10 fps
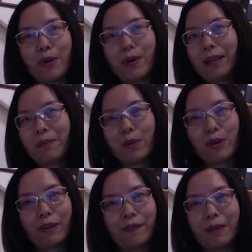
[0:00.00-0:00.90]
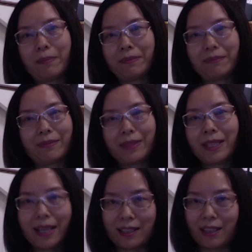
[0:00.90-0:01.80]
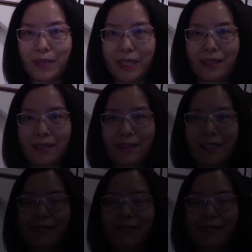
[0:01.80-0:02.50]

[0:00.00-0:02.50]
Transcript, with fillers: and more from cancer research.